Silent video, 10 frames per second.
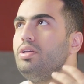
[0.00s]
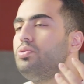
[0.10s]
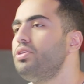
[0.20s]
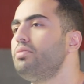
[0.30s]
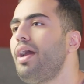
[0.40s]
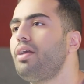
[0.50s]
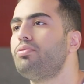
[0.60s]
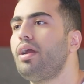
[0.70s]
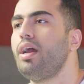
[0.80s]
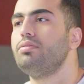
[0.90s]
user
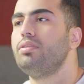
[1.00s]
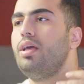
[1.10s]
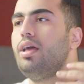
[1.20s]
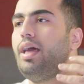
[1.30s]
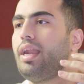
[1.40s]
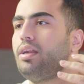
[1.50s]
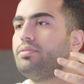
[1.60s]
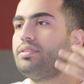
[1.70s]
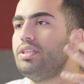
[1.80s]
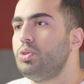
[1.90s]
background,
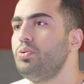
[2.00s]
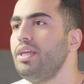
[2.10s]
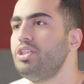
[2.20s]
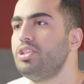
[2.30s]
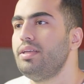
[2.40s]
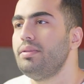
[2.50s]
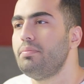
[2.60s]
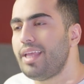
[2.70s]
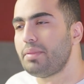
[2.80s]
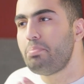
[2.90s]
situation,
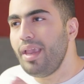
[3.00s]
that